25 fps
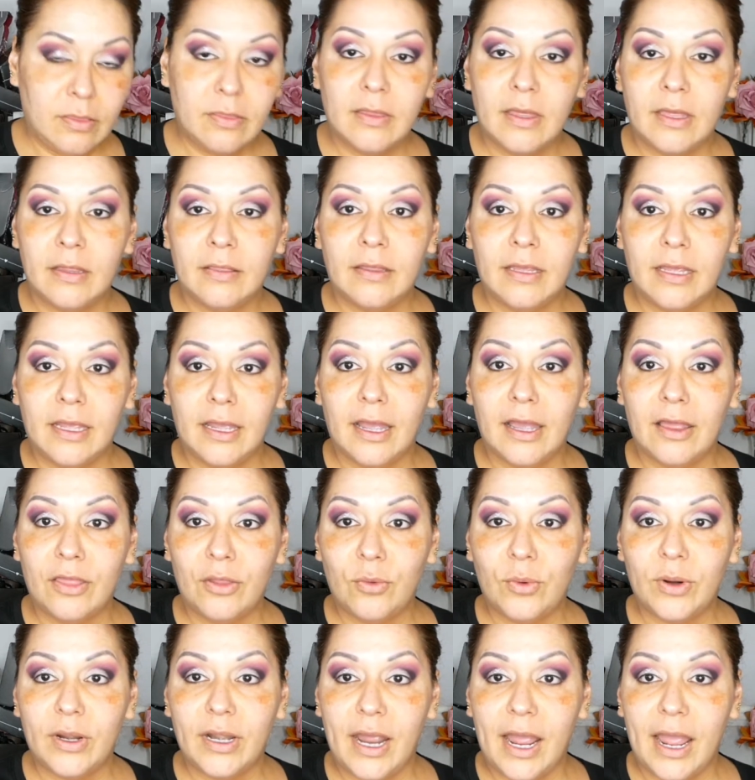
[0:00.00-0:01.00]
Then the other
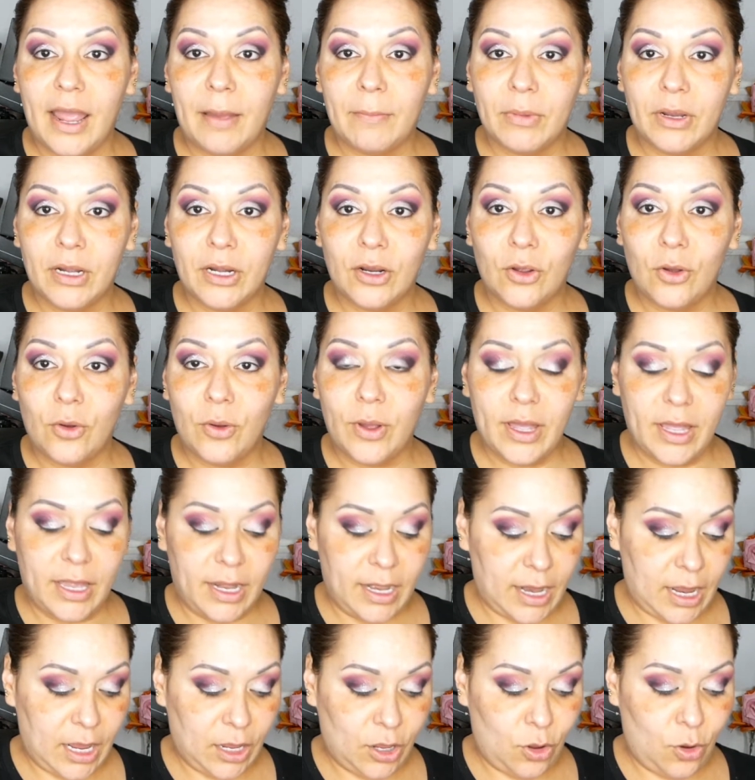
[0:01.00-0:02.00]
one, I am going to go ahead
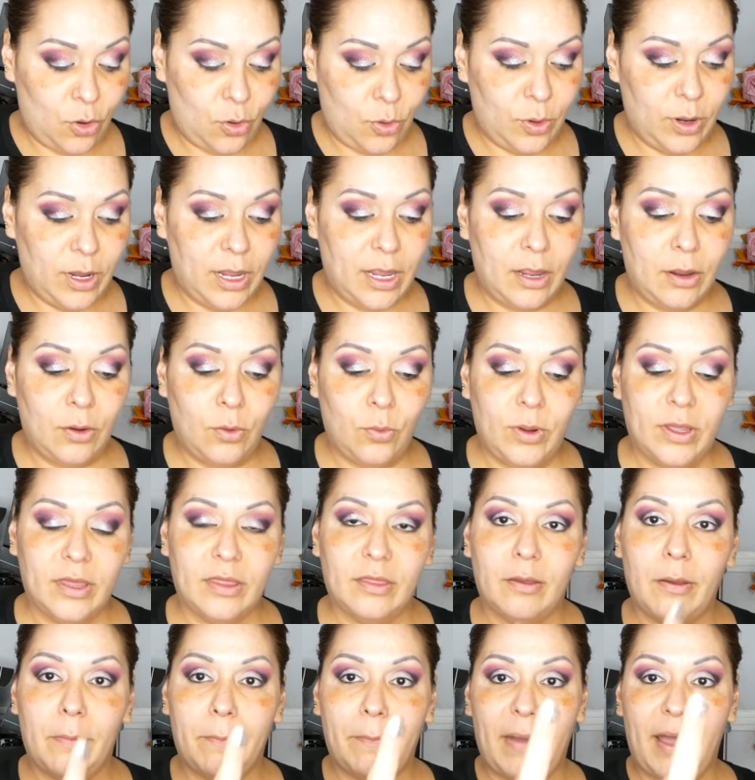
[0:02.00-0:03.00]
and go in
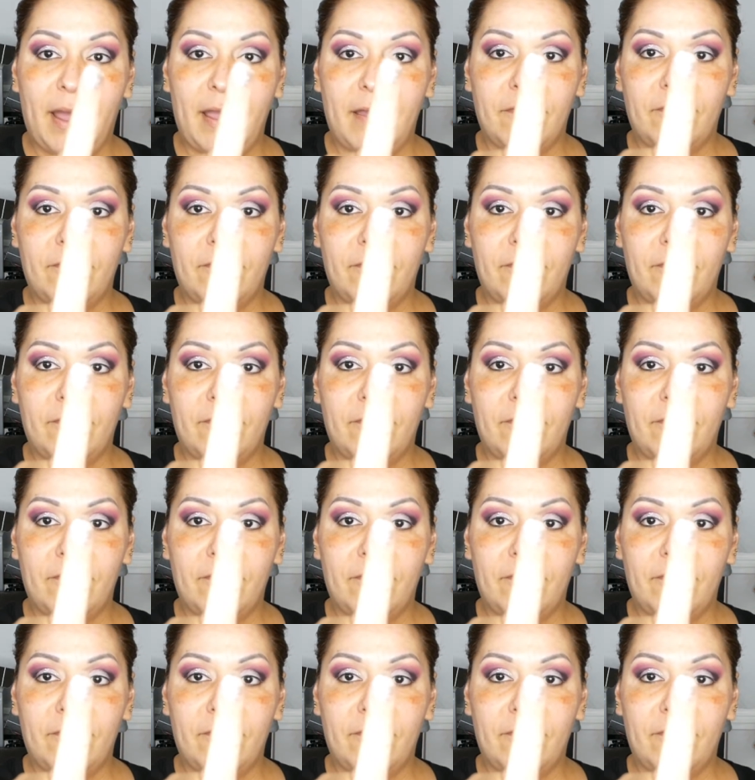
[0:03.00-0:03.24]
with my